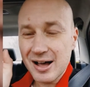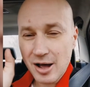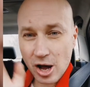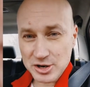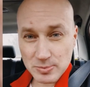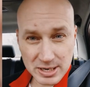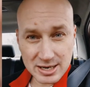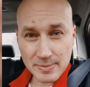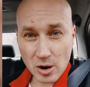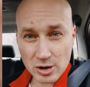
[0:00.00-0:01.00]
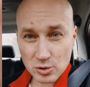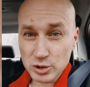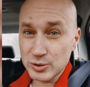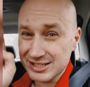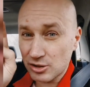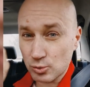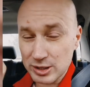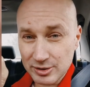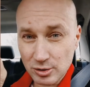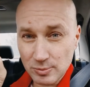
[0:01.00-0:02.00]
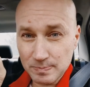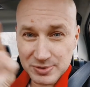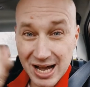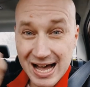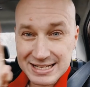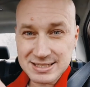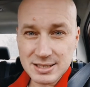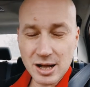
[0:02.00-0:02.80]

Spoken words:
on your Medium article, you hit the 3 little dots